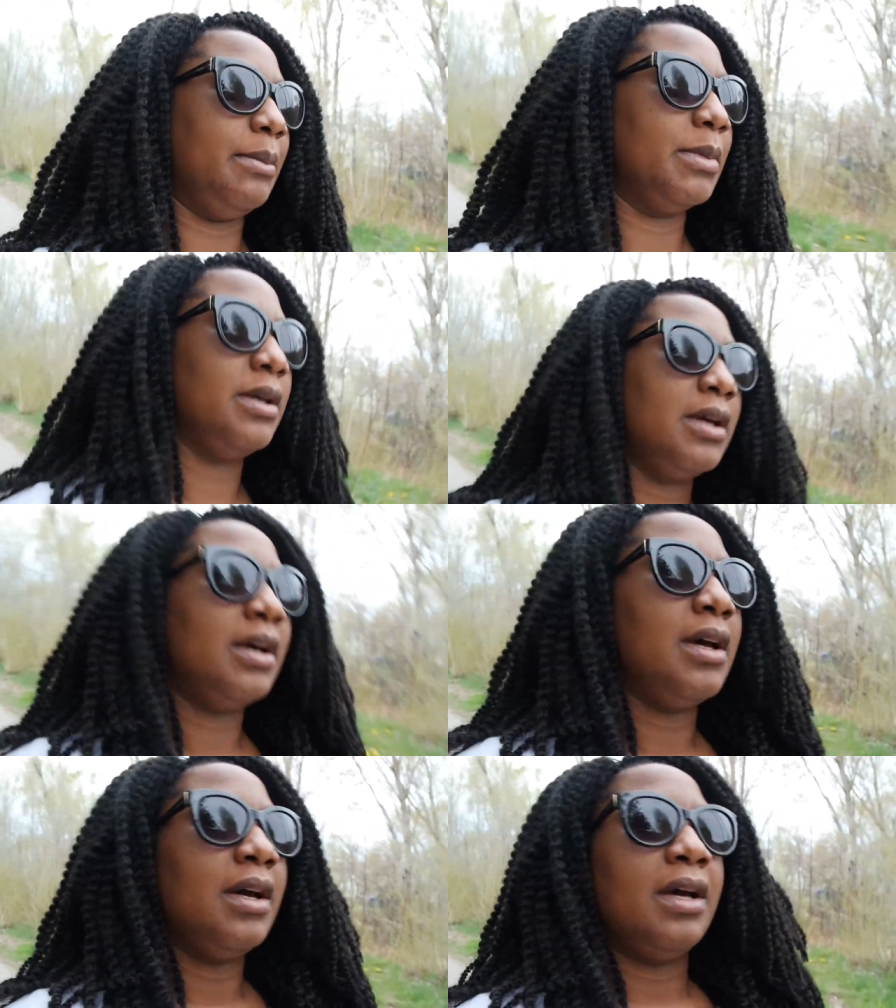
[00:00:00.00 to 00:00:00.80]

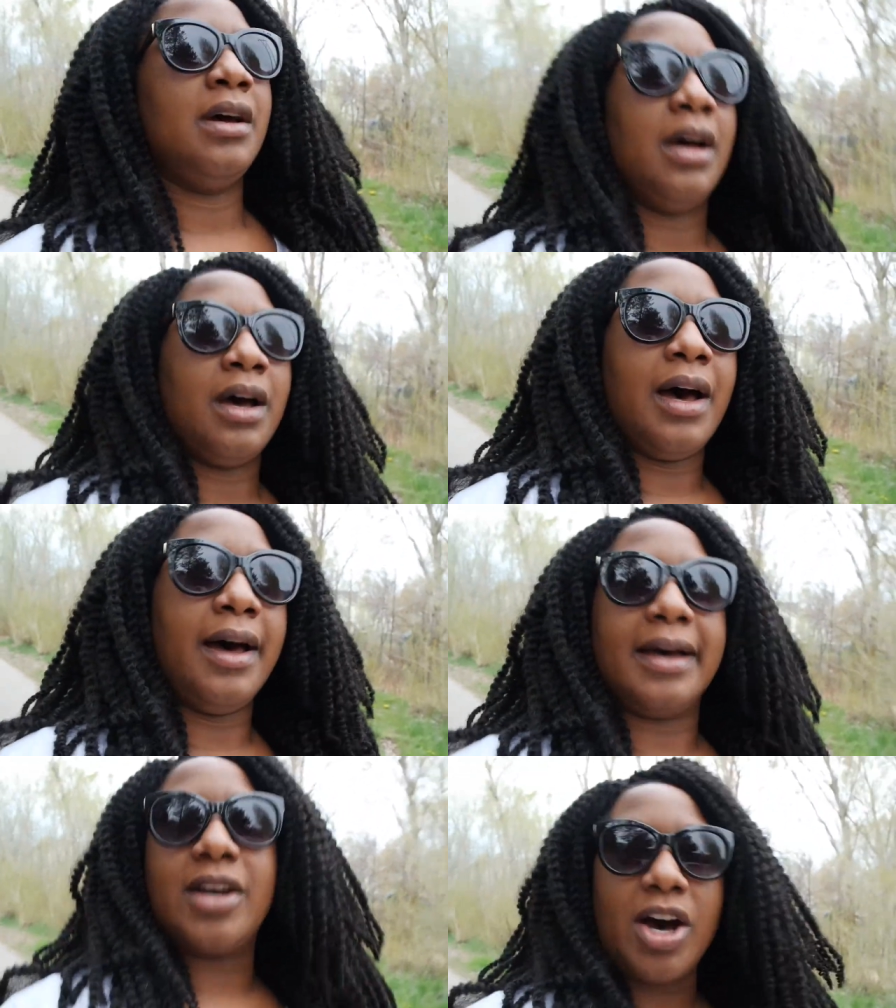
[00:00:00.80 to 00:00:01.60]

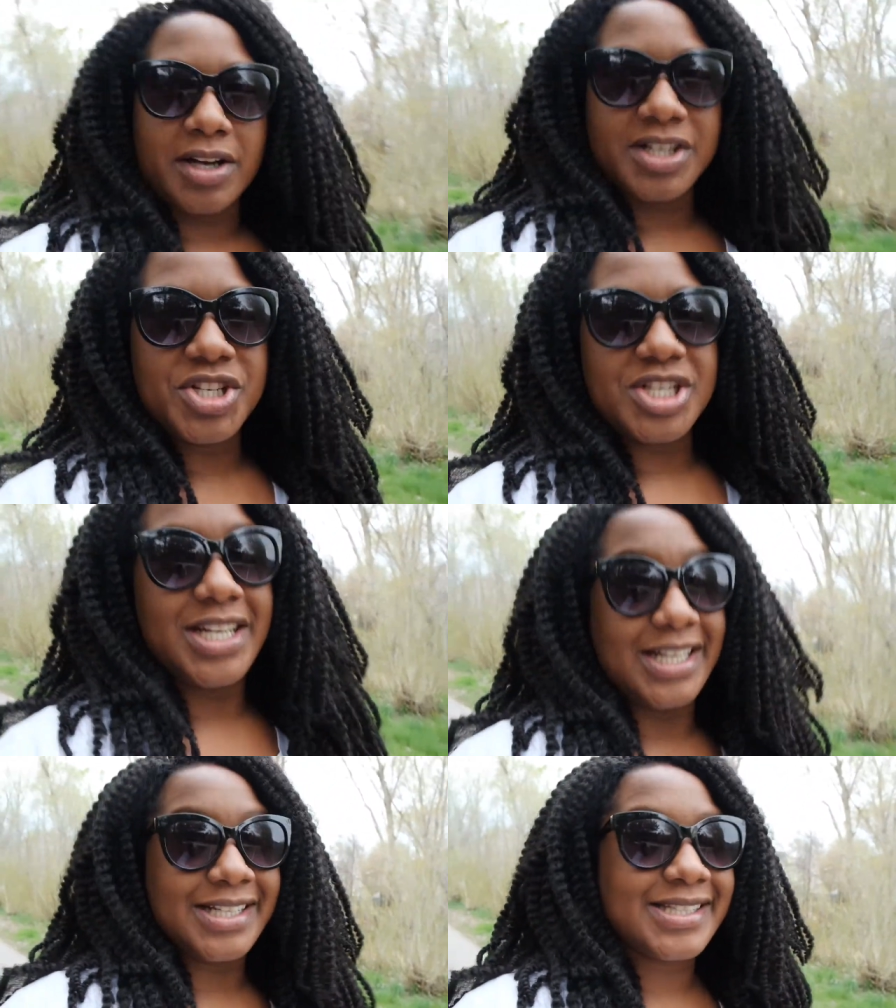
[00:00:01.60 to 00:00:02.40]
uh, cottage
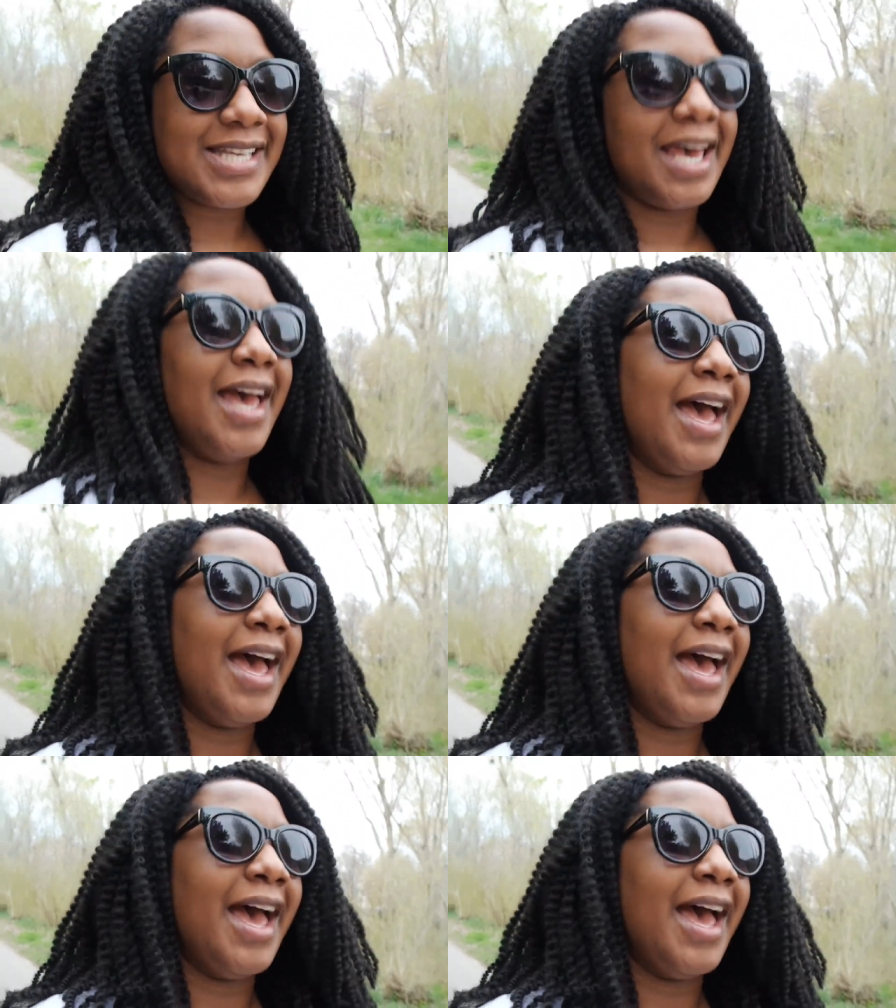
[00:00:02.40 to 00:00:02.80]
cheese,